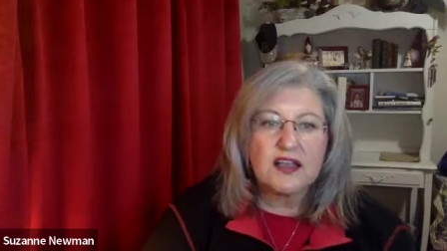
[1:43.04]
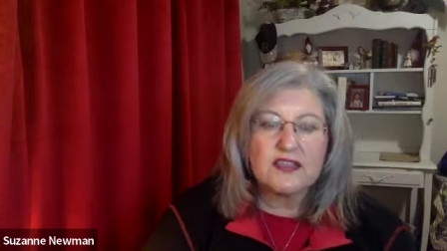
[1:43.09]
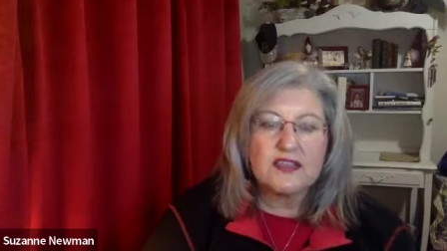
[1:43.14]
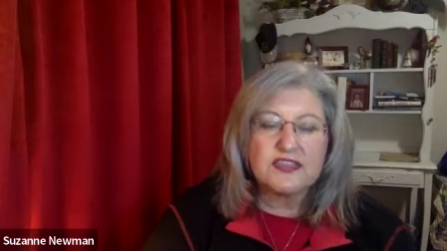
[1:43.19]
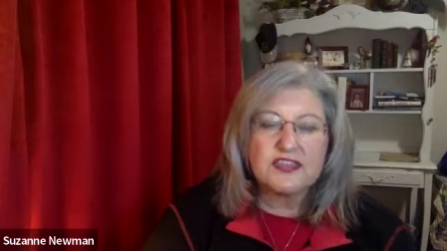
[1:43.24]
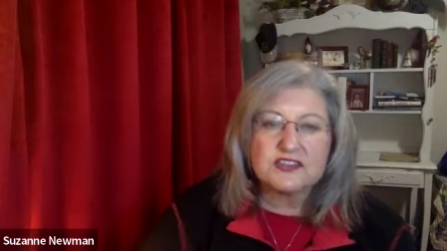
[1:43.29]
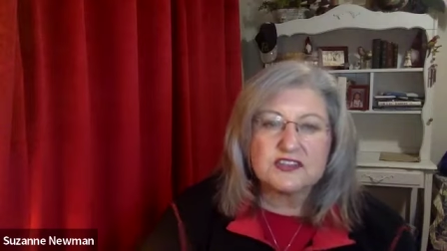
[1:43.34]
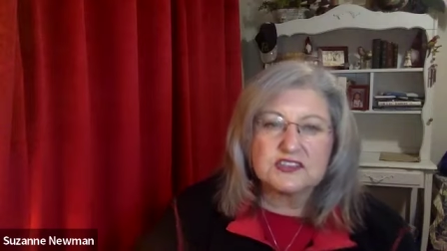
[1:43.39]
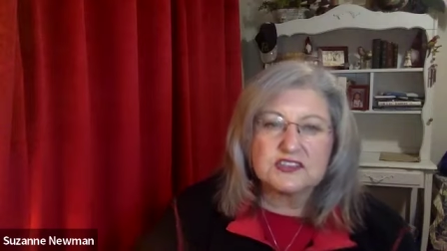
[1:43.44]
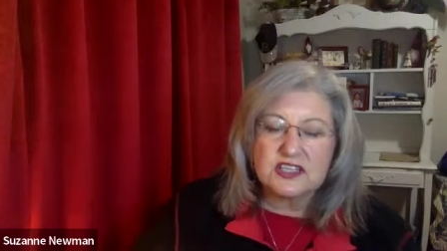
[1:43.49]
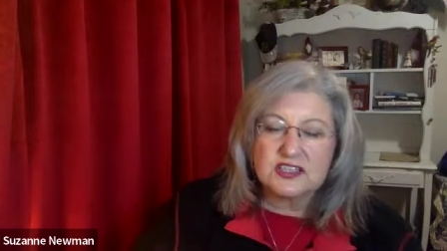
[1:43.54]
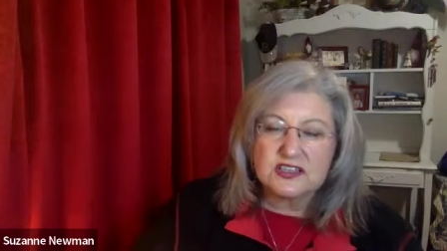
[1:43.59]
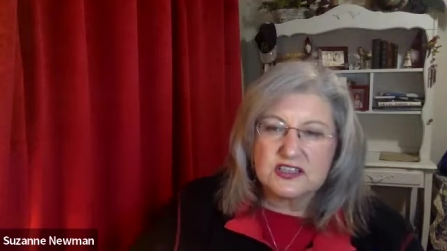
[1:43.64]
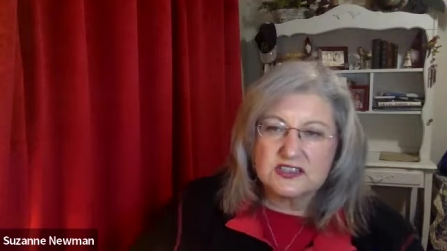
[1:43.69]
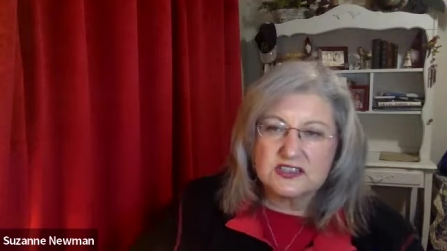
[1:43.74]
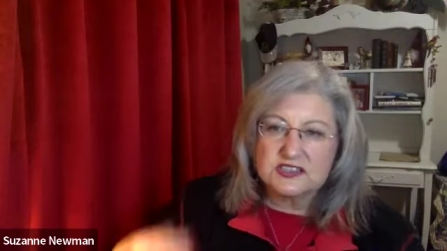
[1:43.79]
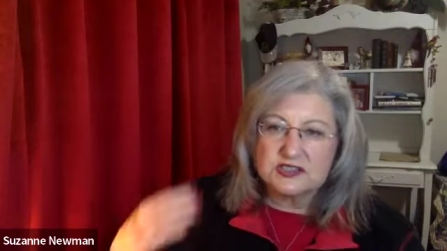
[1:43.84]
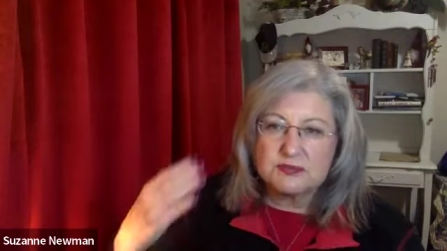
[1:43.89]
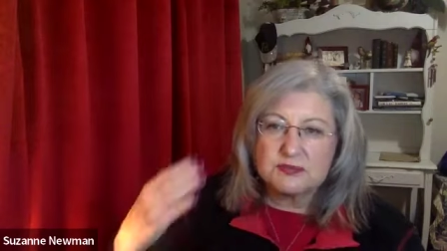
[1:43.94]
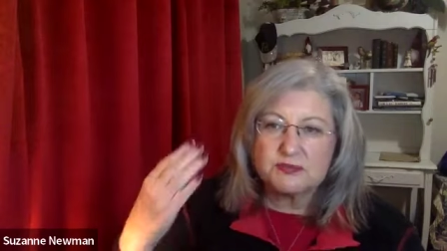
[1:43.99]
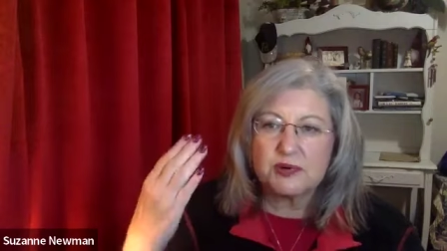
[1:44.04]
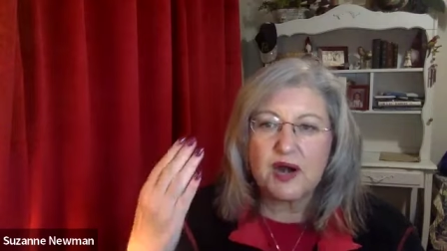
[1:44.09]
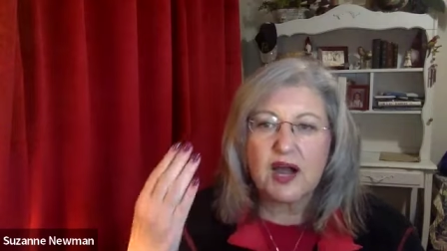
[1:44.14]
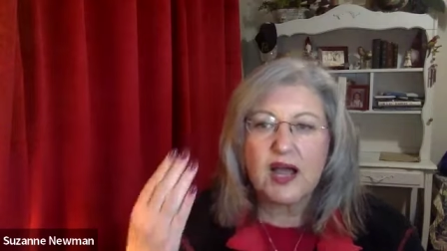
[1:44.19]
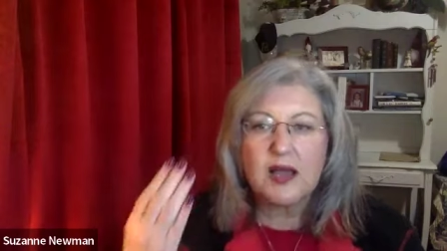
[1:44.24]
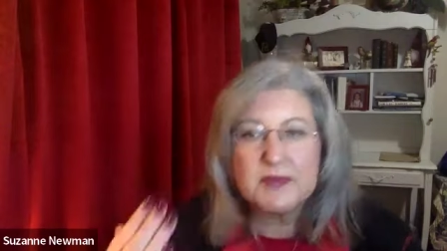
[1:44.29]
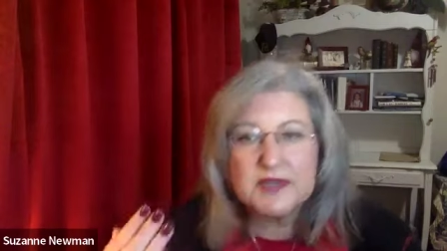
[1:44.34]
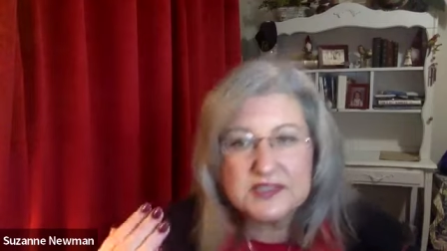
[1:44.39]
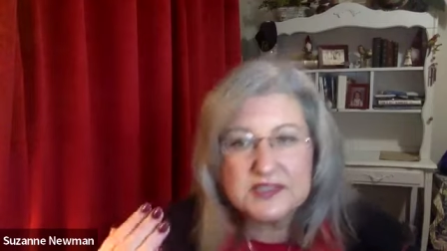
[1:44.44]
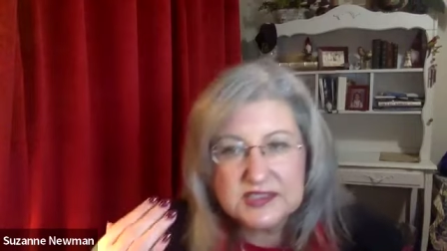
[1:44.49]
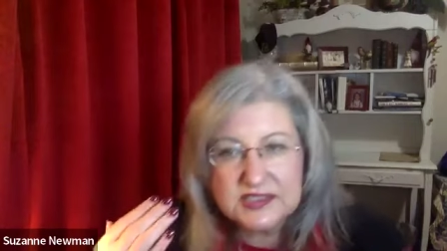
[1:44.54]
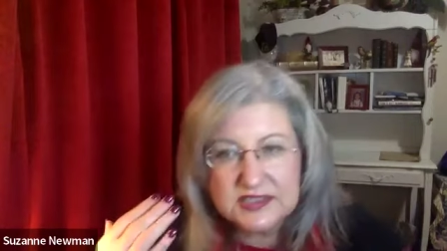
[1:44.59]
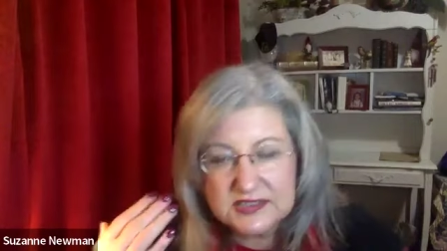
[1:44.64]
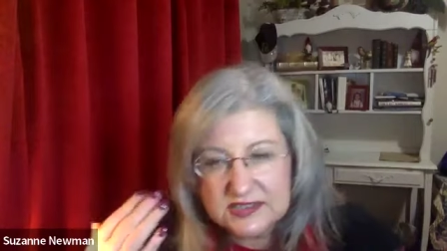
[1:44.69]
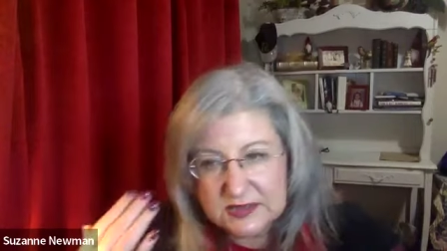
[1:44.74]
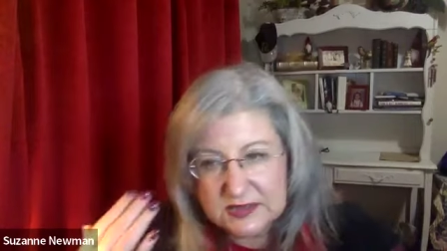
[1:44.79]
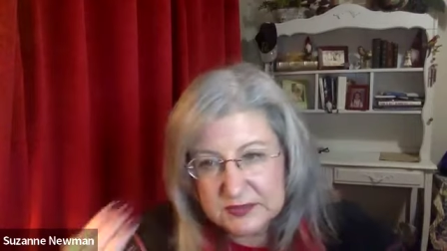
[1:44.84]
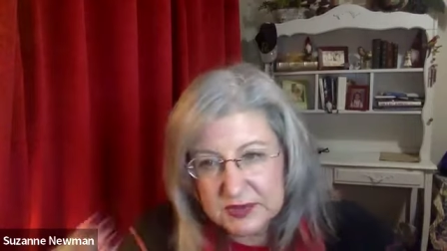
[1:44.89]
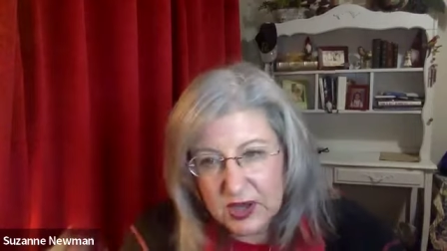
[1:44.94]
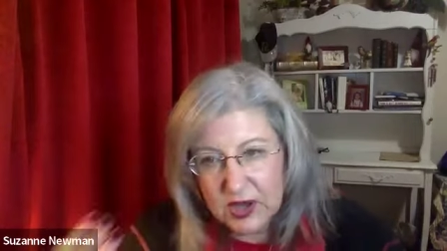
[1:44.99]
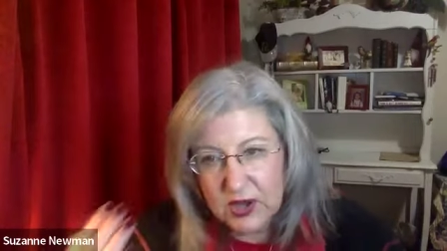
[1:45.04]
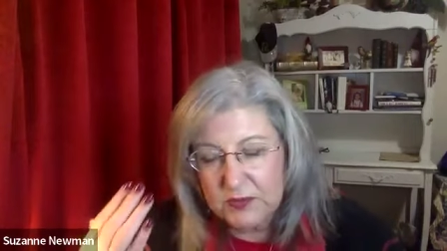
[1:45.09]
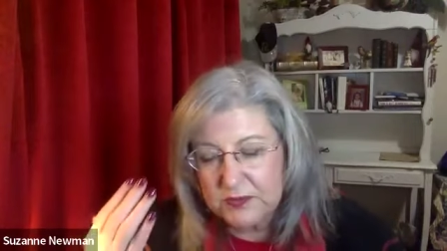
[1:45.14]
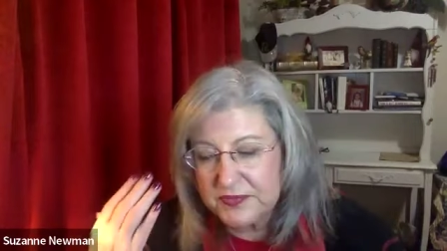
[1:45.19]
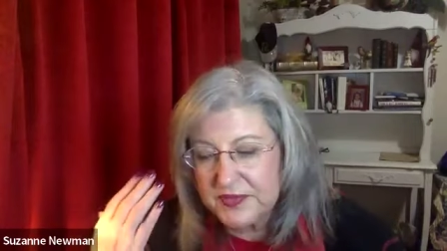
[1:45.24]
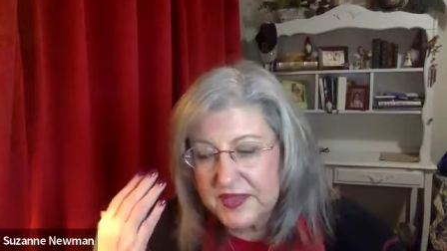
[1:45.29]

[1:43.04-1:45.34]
there's, there's some promise and some hope